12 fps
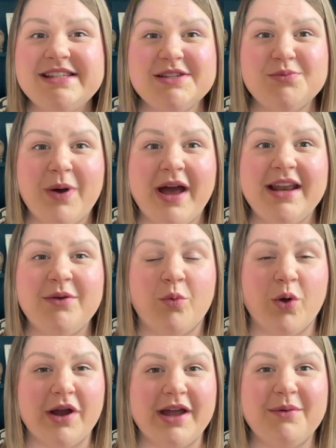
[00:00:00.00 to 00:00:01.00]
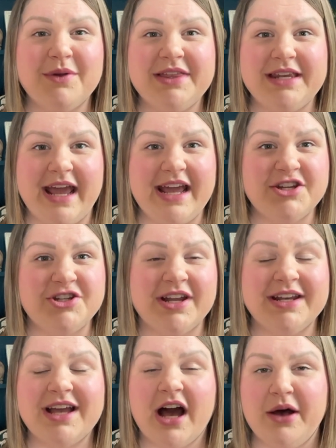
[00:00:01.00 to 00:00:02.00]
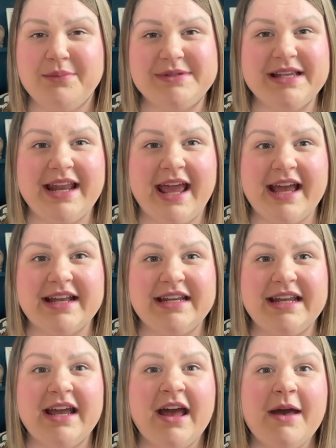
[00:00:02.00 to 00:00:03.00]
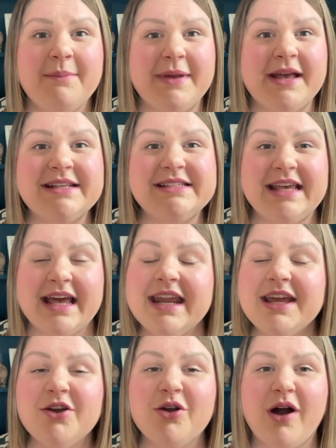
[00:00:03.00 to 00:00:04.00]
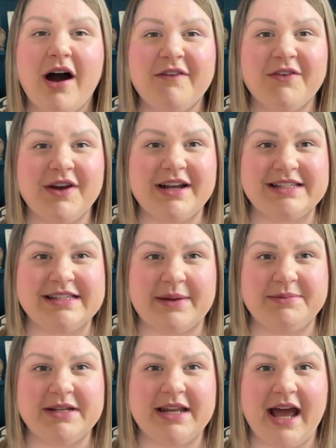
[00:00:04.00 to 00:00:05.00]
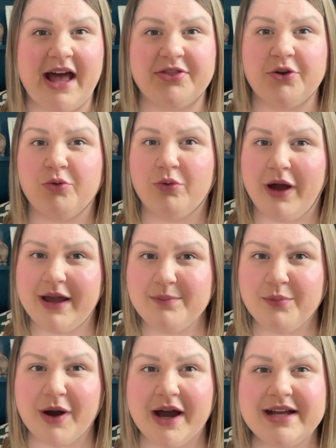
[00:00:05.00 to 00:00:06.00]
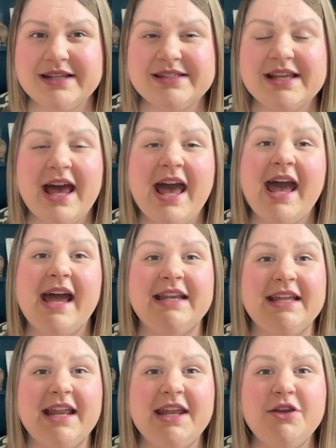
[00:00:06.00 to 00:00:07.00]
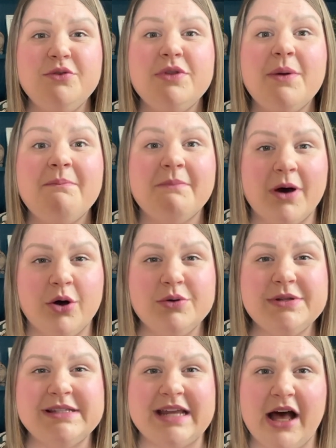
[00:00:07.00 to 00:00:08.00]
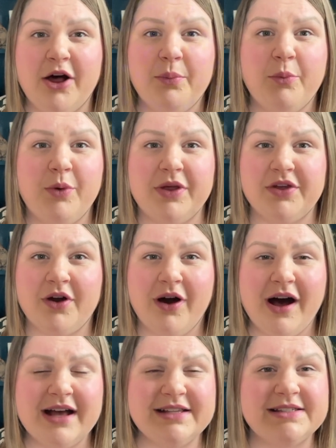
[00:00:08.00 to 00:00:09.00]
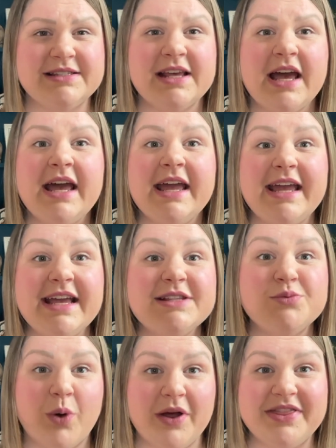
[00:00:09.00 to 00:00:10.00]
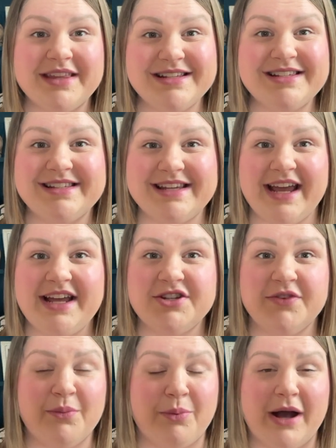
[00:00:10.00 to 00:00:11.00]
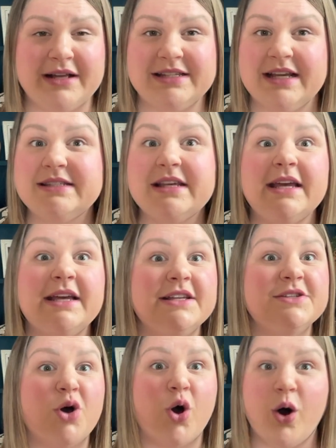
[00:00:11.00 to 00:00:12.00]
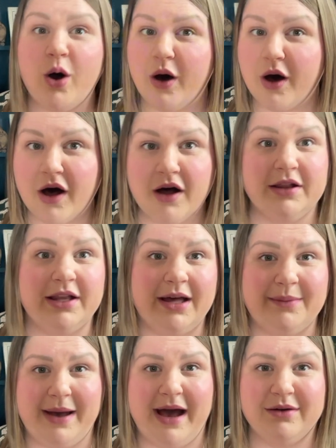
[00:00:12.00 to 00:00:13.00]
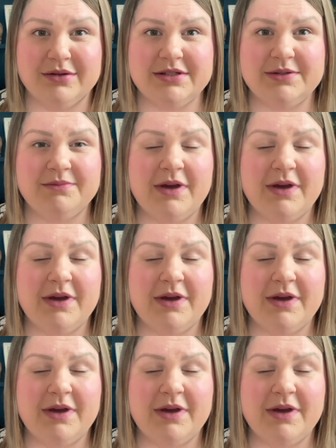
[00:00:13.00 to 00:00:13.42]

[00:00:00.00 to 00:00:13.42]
is when working with an agent comes in handy because getting your offer accepted at the right price and getting you the most help with costs is what this stage of the process is all about.